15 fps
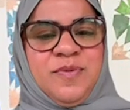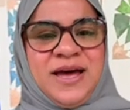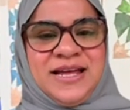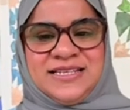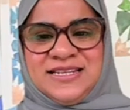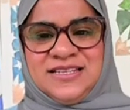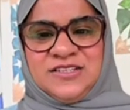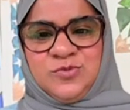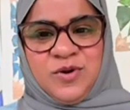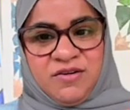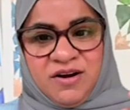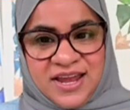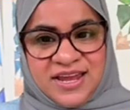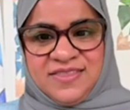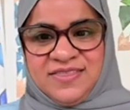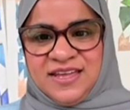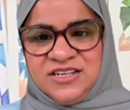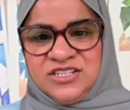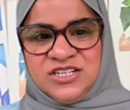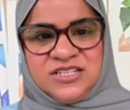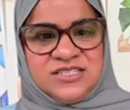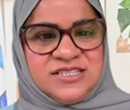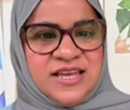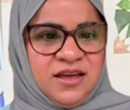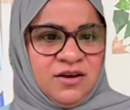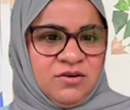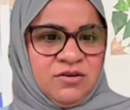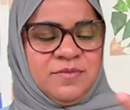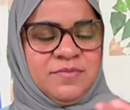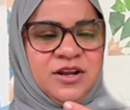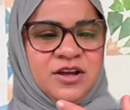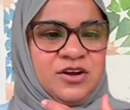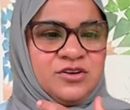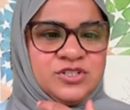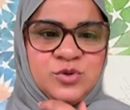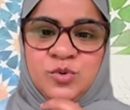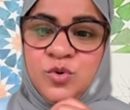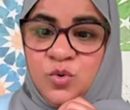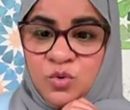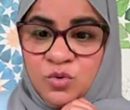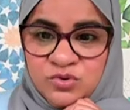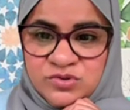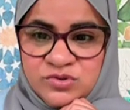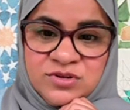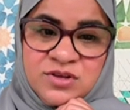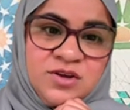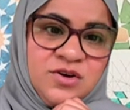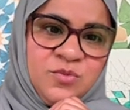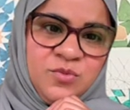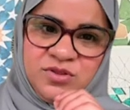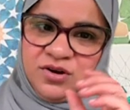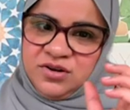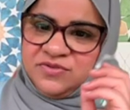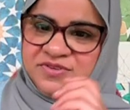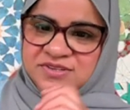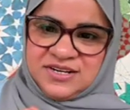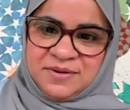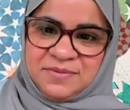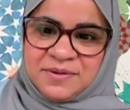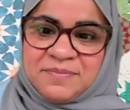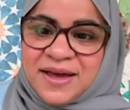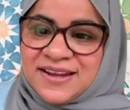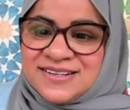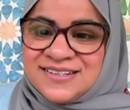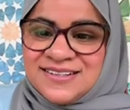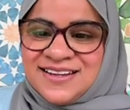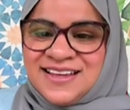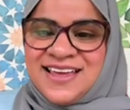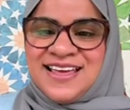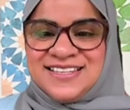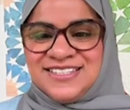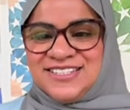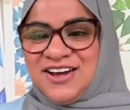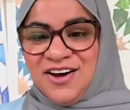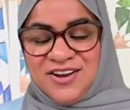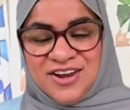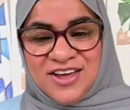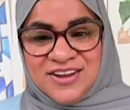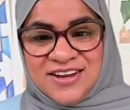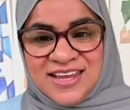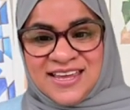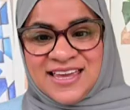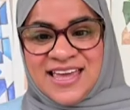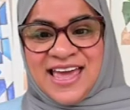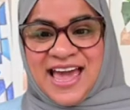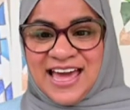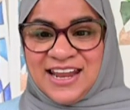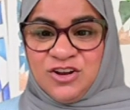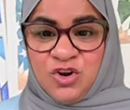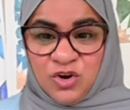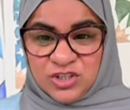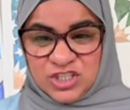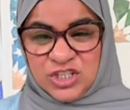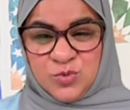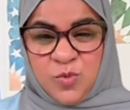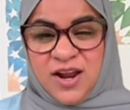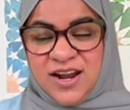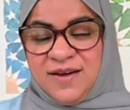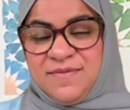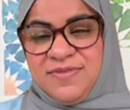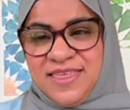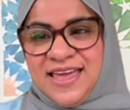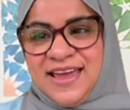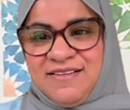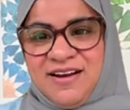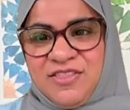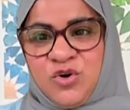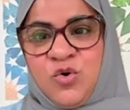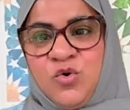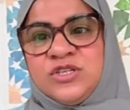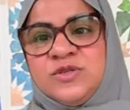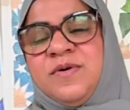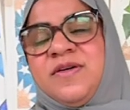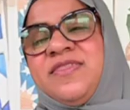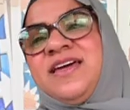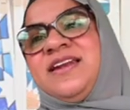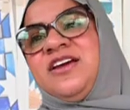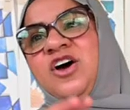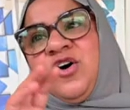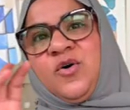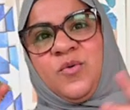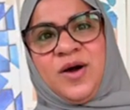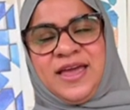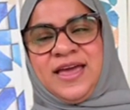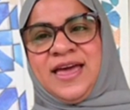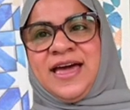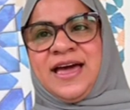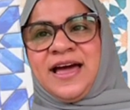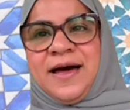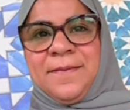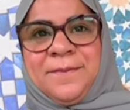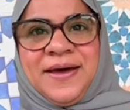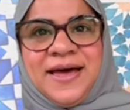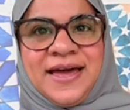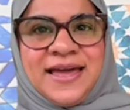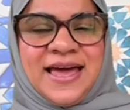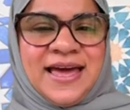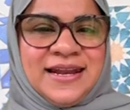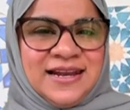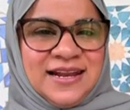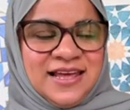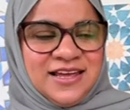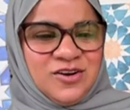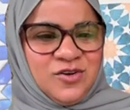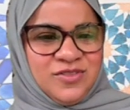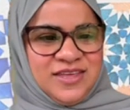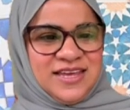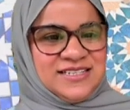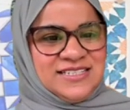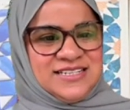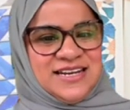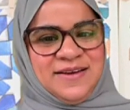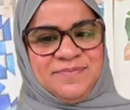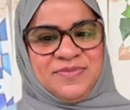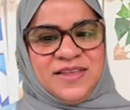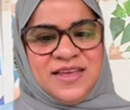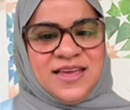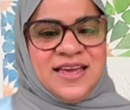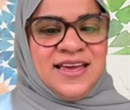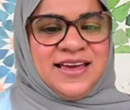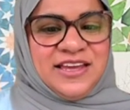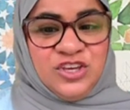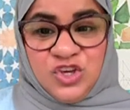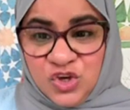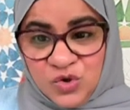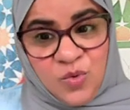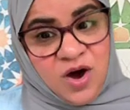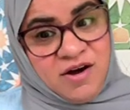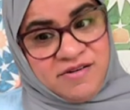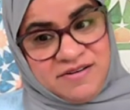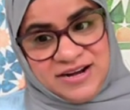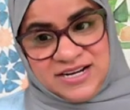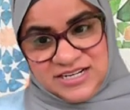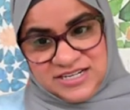creating this world of patterns where I can then just say, oh, I'm going to go to a course with Art of Islamic Pattern, start learning, and not just while I'm there at the course, but then go away, come back and learn on the internet.